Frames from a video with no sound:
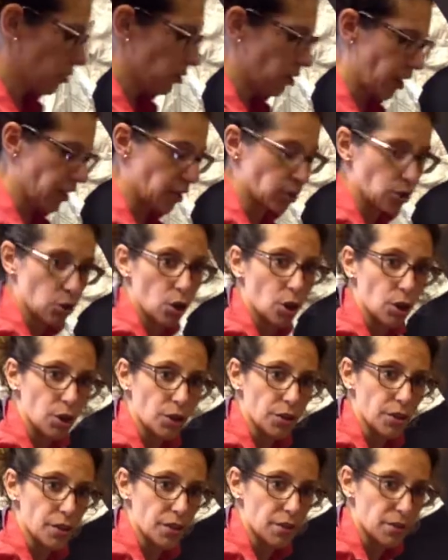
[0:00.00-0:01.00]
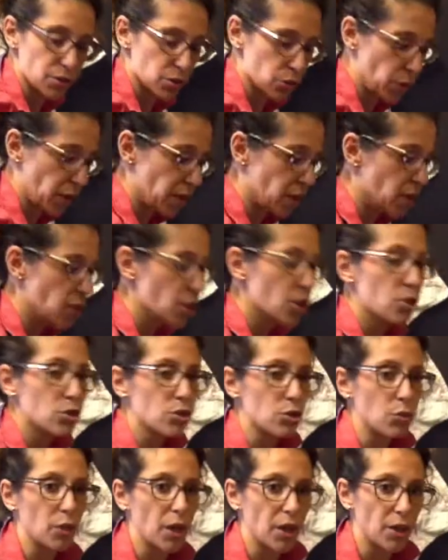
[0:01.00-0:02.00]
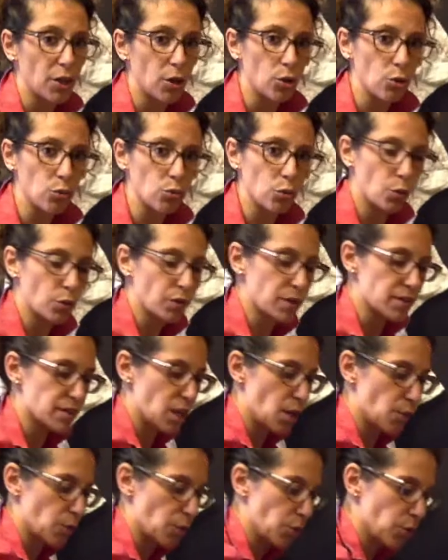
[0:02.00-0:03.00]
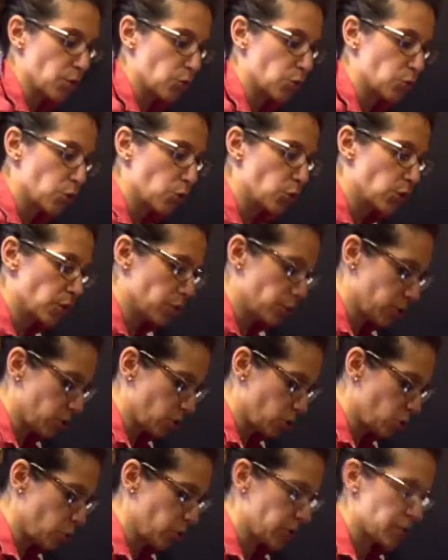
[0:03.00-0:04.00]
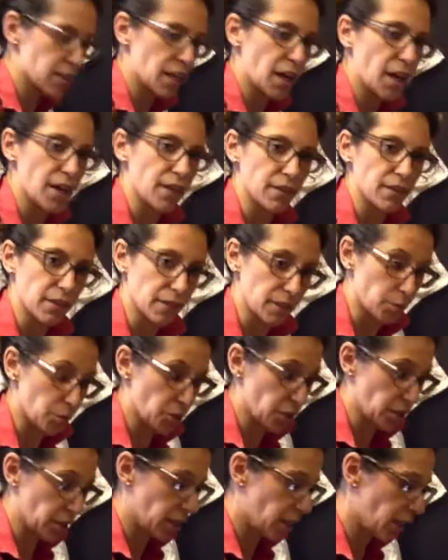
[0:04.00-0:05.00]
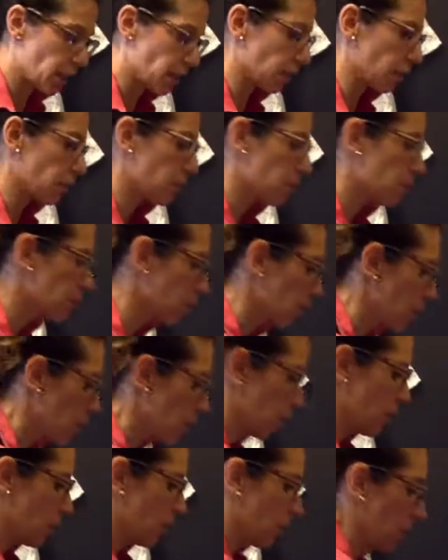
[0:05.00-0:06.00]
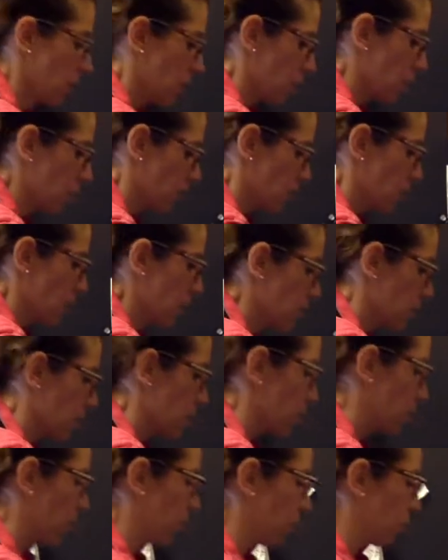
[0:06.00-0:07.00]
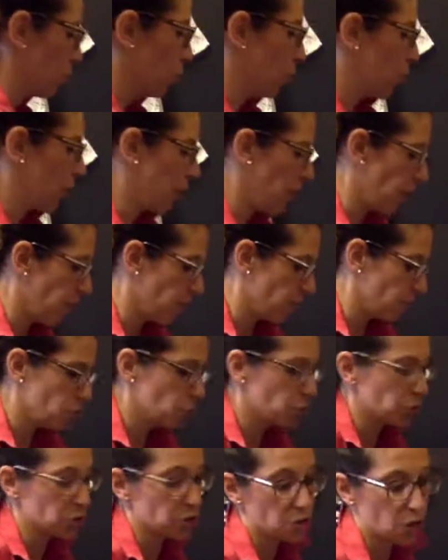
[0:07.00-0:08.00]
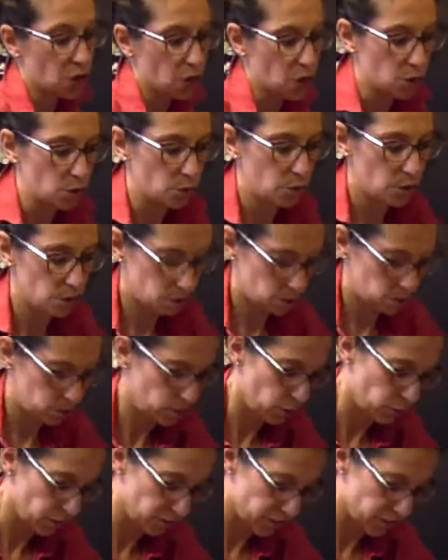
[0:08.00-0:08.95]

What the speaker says: kind of longer in this way, so when I go to roll this up, I'm going to roll it with the short side and then I'm going to cut it. So I don't want to have more dough on